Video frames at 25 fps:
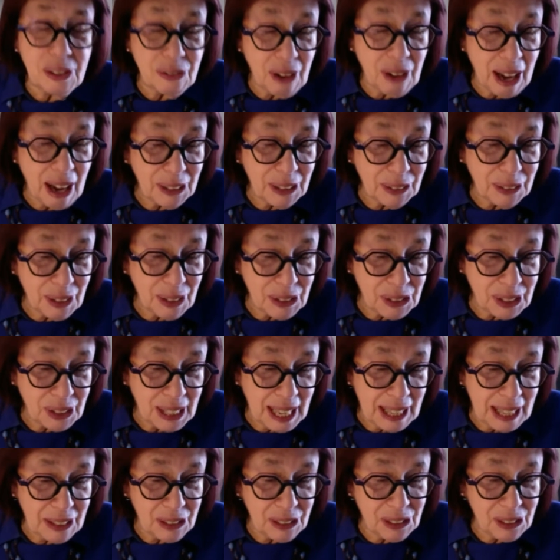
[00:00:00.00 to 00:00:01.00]
higher
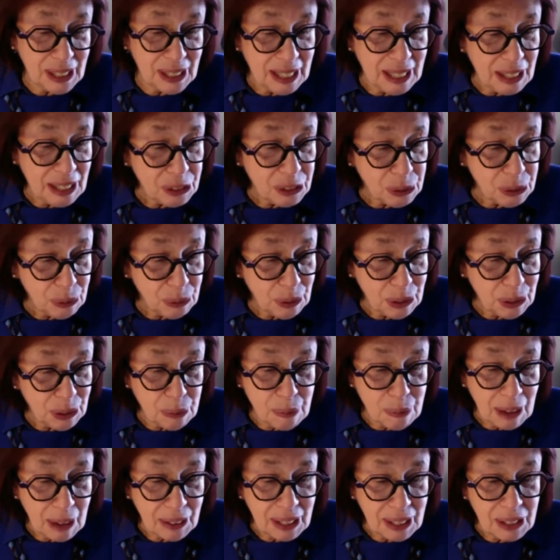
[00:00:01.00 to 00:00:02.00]
education and has written
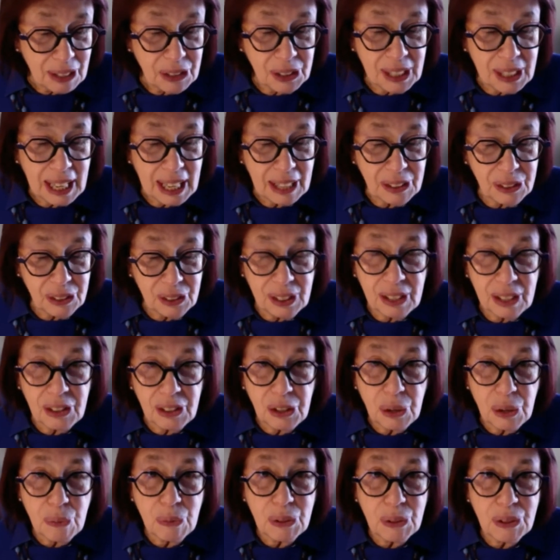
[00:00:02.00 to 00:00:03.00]
about education and
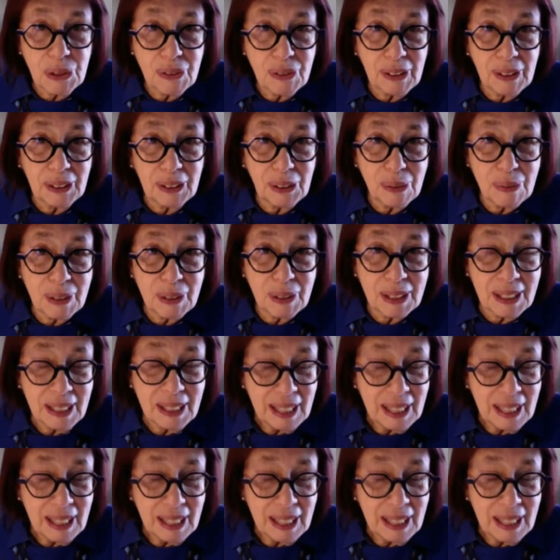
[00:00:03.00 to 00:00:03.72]
human development